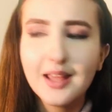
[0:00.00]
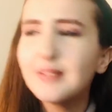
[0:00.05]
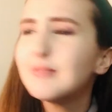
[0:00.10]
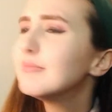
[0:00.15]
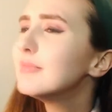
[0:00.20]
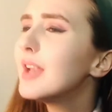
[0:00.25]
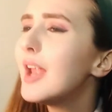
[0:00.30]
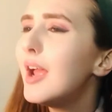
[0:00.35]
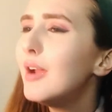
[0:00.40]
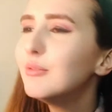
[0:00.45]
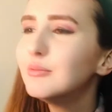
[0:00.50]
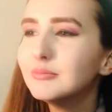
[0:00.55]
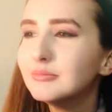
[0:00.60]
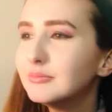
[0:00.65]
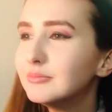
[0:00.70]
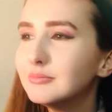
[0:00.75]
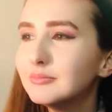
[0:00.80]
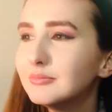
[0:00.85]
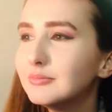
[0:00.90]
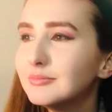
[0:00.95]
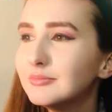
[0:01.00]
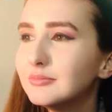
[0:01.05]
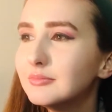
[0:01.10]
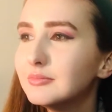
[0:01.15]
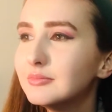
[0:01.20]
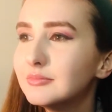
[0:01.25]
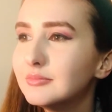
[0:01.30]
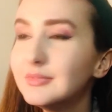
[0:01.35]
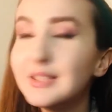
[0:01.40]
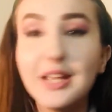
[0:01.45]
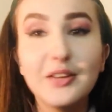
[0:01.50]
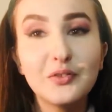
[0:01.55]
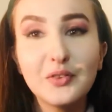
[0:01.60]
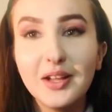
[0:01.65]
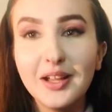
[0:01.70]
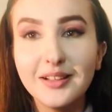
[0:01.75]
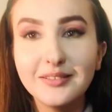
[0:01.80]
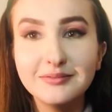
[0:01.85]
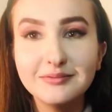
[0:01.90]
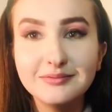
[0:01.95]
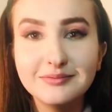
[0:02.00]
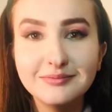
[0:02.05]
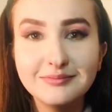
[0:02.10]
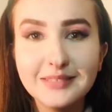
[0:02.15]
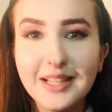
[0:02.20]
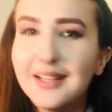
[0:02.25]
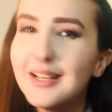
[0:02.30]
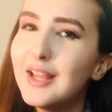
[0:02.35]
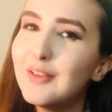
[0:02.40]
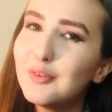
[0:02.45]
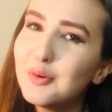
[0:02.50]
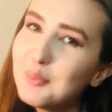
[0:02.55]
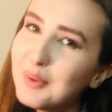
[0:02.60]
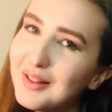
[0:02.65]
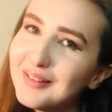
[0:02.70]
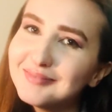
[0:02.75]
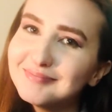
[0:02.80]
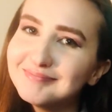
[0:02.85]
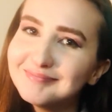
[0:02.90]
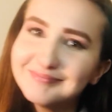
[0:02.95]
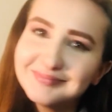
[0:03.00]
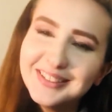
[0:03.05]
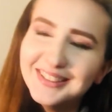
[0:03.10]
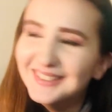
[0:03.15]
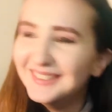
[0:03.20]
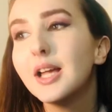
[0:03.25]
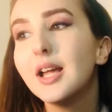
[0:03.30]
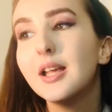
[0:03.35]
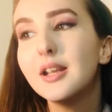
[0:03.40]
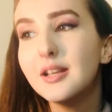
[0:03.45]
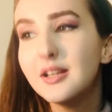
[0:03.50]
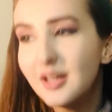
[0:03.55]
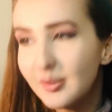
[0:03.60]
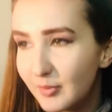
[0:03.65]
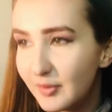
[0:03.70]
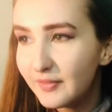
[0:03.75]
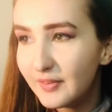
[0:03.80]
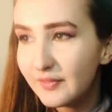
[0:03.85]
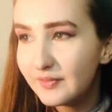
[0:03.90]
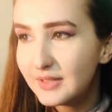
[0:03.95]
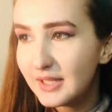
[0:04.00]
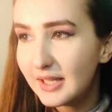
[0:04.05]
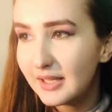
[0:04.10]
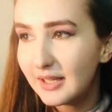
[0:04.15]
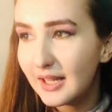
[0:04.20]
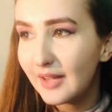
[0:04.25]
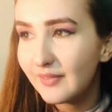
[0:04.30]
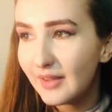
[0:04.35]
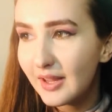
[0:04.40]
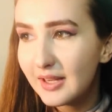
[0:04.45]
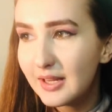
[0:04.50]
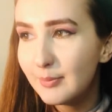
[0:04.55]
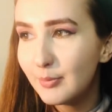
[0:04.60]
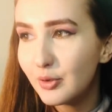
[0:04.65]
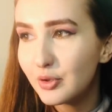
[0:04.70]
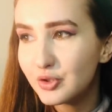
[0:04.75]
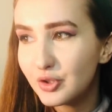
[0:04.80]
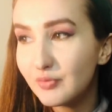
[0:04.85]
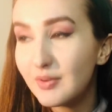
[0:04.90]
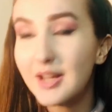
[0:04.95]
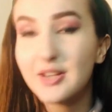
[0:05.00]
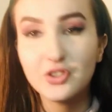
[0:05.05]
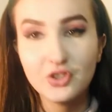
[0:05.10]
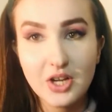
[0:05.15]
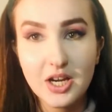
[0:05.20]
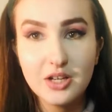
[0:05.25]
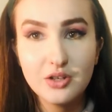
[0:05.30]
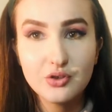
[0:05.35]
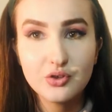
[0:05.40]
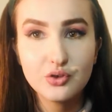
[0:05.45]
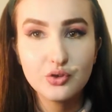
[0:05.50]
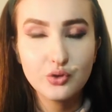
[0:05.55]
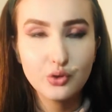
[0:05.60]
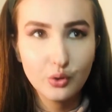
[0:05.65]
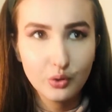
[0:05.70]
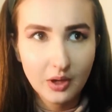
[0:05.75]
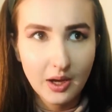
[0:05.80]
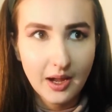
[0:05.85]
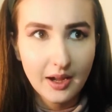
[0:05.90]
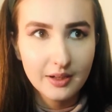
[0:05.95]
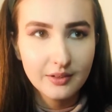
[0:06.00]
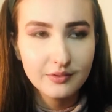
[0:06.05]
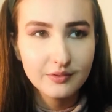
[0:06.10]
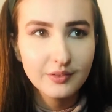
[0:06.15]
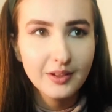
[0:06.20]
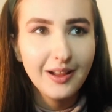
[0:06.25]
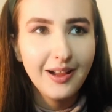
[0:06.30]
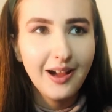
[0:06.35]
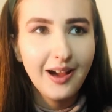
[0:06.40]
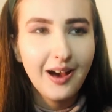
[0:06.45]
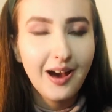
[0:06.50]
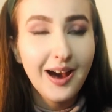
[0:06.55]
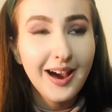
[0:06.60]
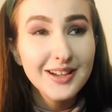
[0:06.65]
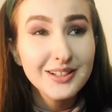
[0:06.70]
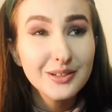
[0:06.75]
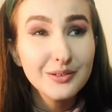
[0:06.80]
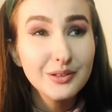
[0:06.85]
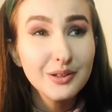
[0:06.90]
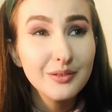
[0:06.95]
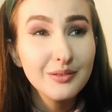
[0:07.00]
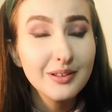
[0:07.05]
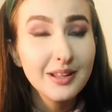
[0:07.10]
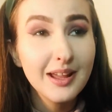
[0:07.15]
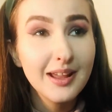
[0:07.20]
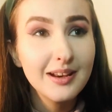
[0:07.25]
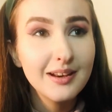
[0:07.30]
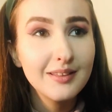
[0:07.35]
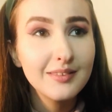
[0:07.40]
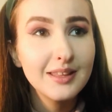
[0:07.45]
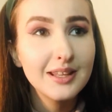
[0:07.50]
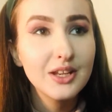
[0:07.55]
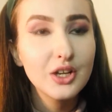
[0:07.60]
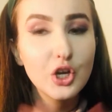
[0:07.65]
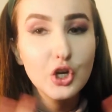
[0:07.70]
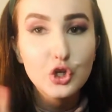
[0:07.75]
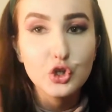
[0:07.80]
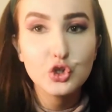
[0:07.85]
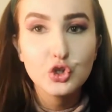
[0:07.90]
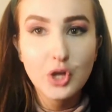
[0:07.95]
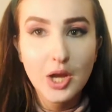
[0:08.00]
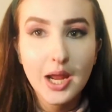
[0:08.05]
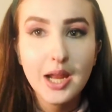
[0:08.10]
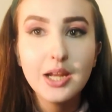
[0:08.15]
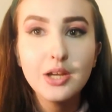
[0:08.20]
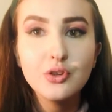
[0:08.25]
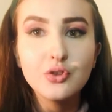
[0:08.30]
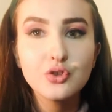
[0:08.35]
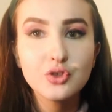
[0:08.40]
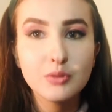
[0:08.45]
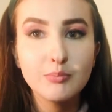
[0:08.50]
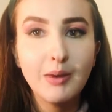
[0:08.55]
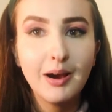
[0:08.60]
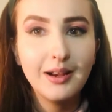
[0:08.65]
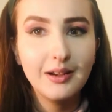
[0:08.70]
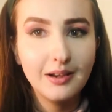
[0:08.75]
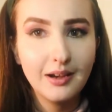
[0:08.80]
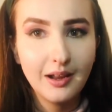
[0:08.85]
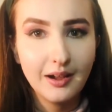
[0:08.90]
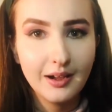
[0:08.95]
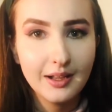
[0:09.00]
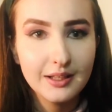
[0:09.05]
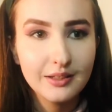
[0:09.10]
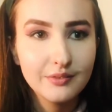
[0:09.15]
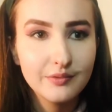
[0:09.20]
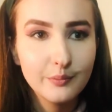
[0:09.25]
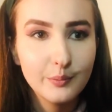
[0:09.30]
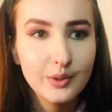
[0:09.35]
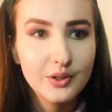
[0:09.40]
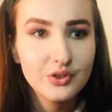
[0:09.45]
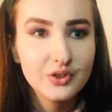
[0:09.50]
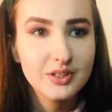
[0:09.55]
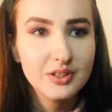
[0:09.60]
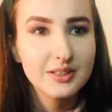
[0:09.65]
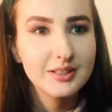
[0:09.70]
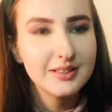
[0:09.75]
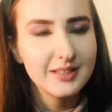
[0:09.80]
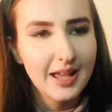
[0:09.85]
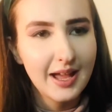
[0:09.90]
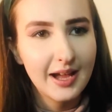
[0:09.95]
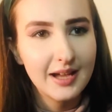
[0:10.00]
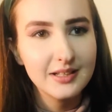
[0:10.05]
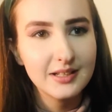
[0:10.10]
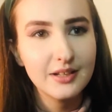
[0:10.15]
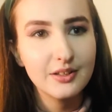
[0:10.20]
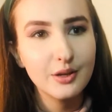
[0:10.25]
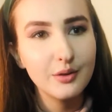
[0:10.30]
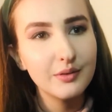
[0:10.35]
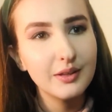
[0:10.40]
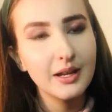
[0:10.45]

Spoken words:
No, never. I never will. Number 15, have any books you read changed your life? I don't know that anything changed my life, which is sad. I don't think